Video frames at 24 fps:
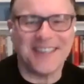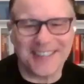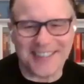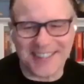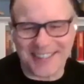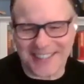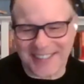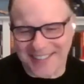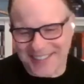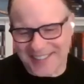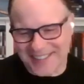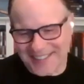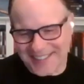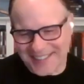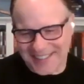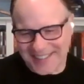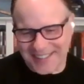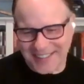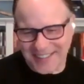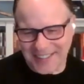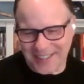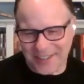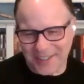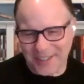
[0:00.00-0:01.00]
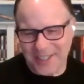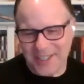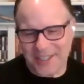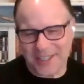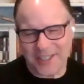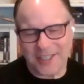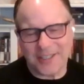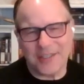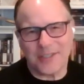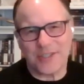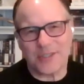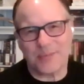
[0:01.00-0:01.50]
a young
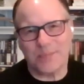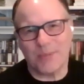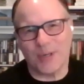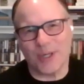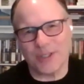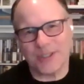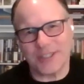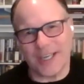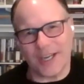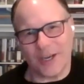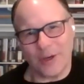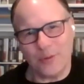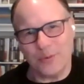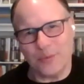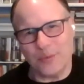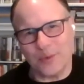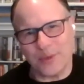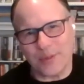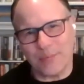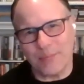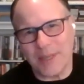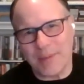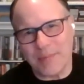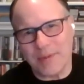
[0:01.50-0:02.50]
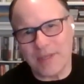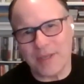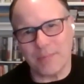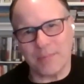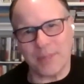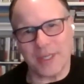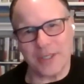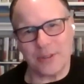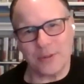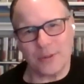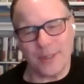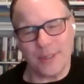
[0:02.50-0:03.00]
kid in a small town with
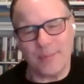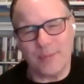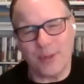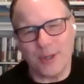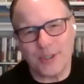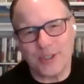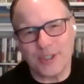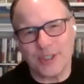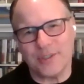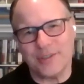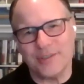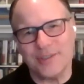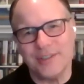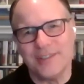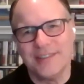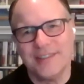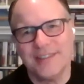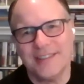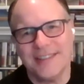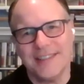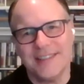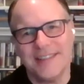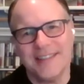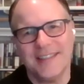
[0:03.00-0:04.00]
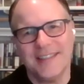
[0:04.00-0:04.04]
maybe a big dream or two.